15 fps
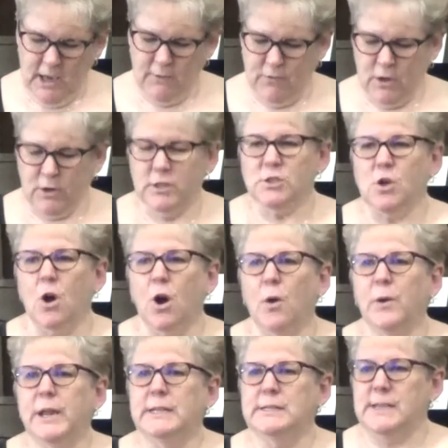If there is
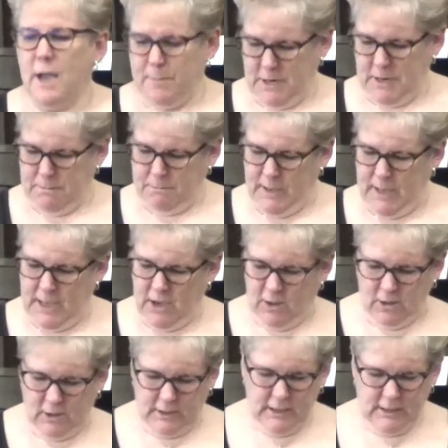already a dominant
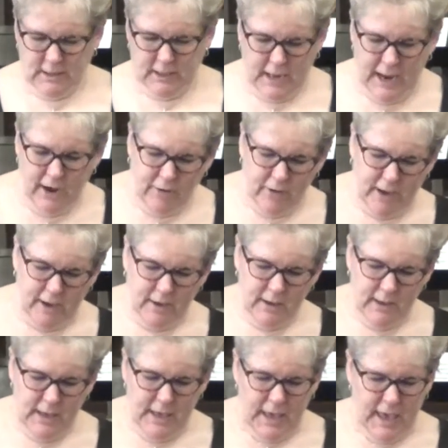male in the
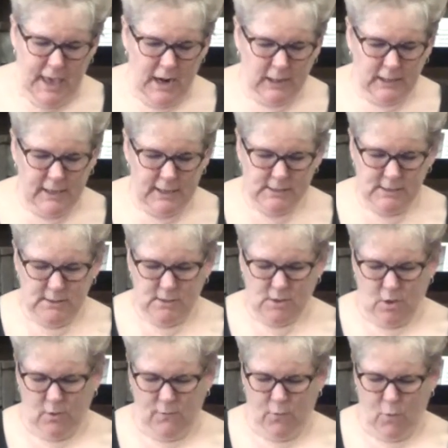area,
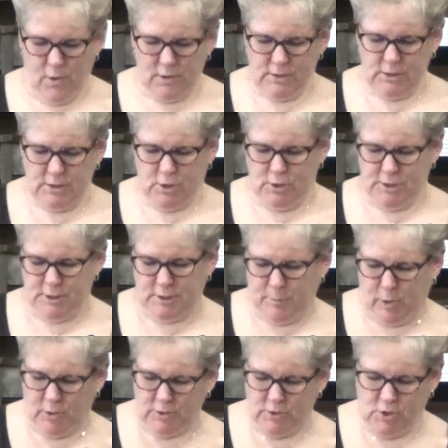adolescents are forced to
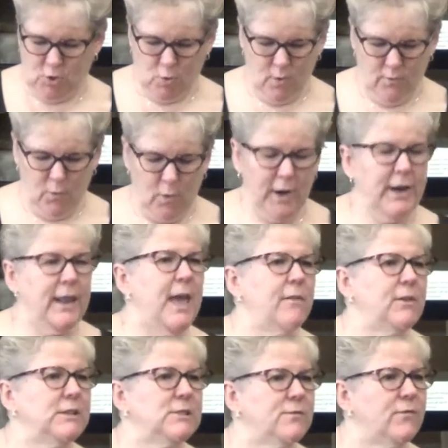disperse to avoid
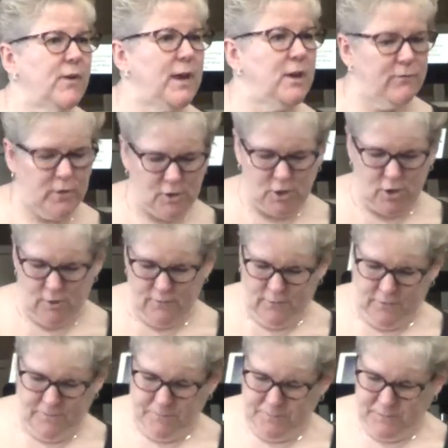having to fight for
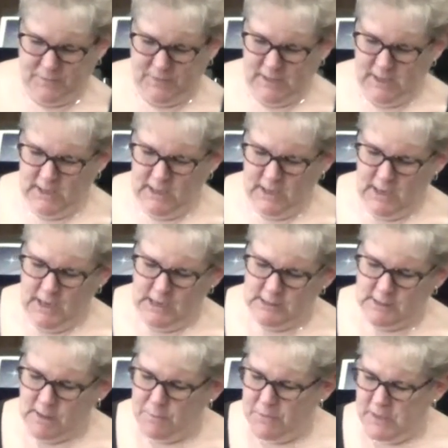turf.
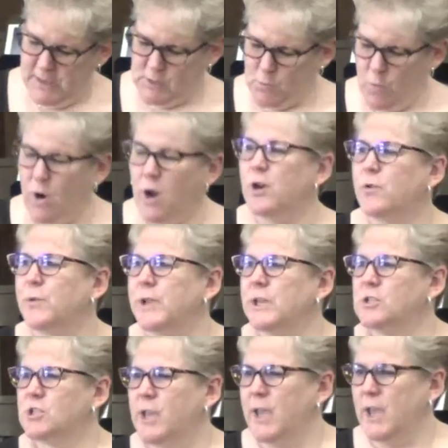Some of these
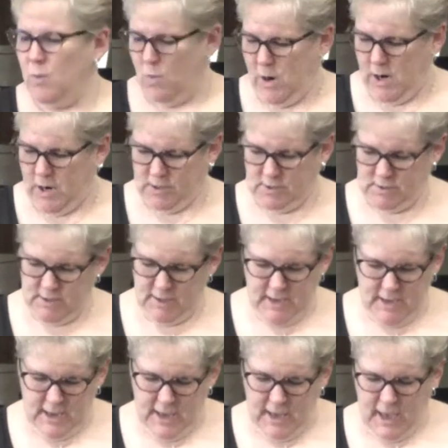wandering
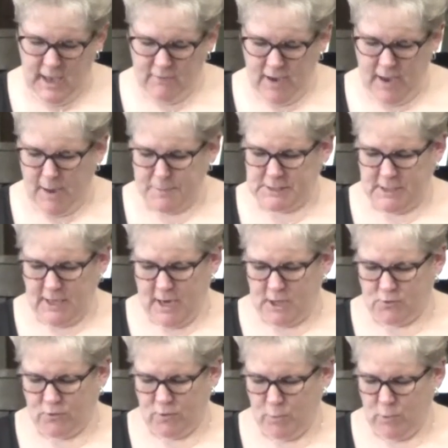jaguars have
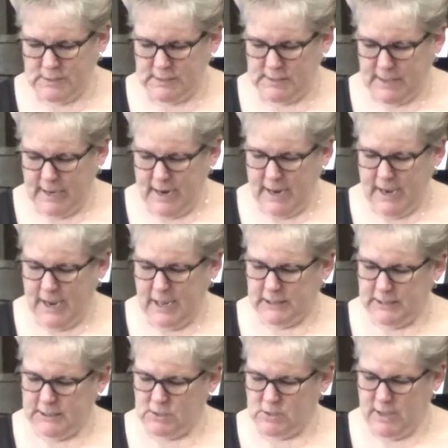hopscotched from one sky
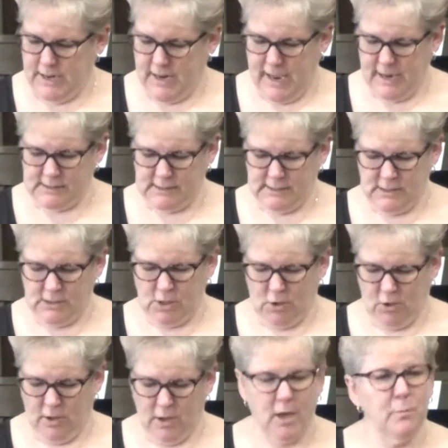island to the next
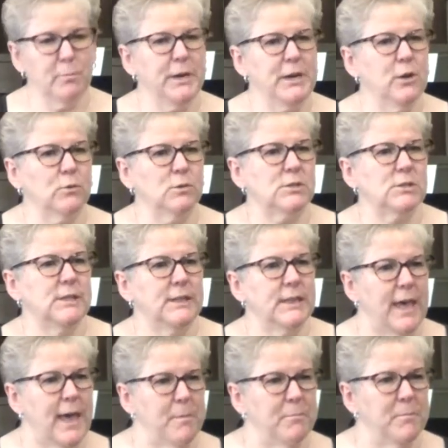until, unbeknownst to
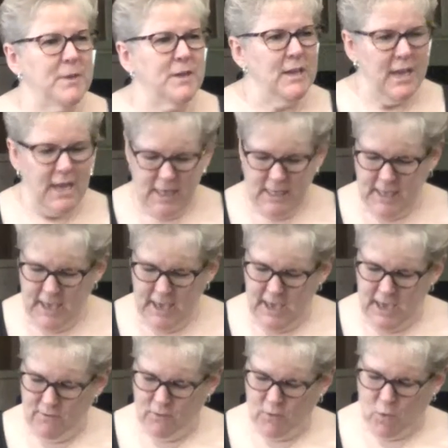them,
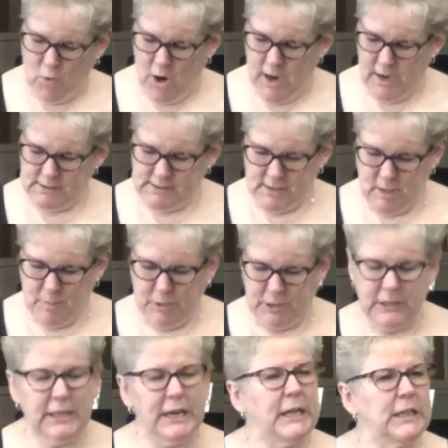they have crossed
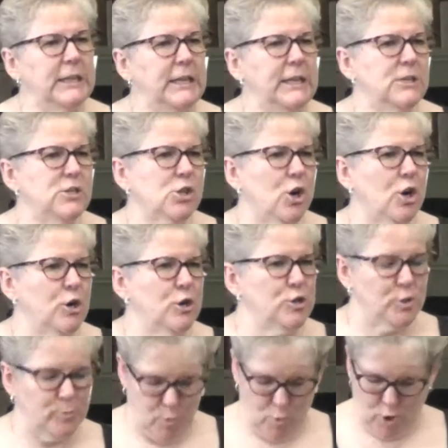a politically
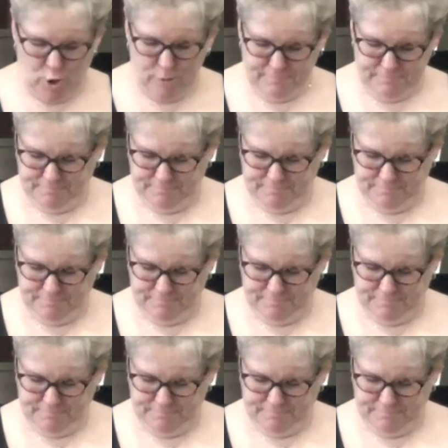charged border.